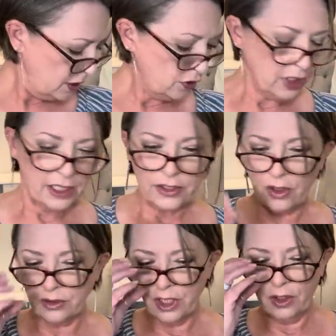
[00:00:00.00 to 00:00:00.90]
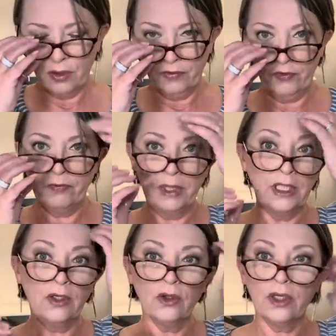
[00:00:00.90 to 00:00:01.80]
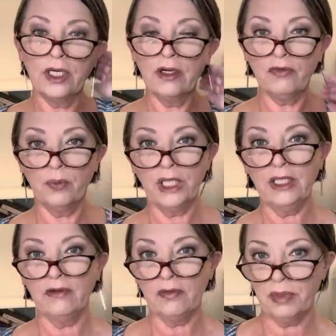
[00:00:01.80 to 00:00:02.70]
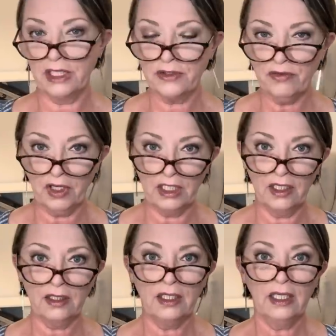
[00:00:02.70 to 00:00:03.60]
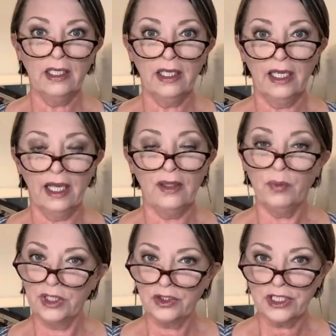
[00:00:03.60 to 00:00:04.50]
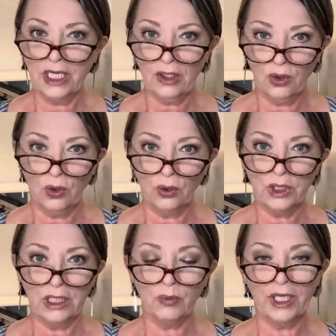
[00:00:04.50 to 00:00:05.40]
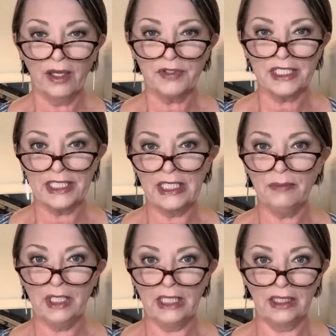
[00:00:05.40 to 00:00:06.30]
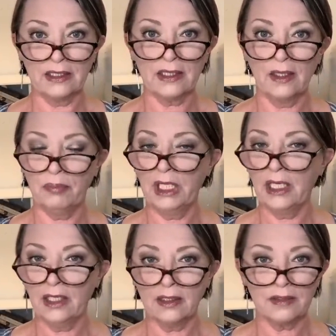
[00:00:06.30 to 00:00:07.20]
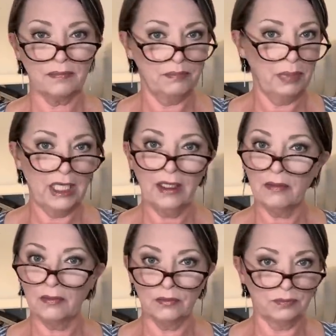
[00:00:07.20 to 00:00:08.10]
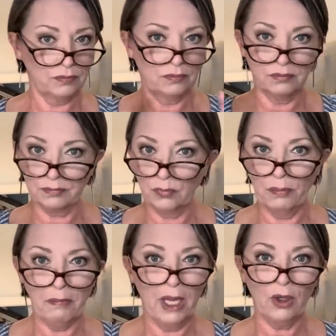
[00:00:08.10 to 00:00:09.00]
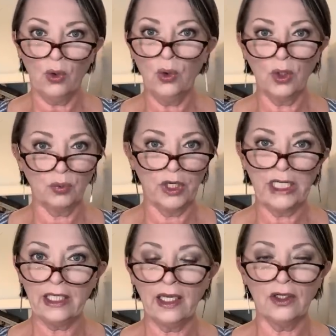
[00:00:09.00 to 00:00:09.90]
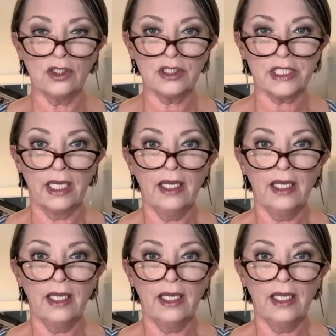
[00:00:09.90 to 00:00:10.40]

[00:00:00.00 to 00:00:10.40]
you guys all know, if you've been here long enough, we live in Pennsylvania and the winters get cold and we have steam heat, the big, big metal radiators.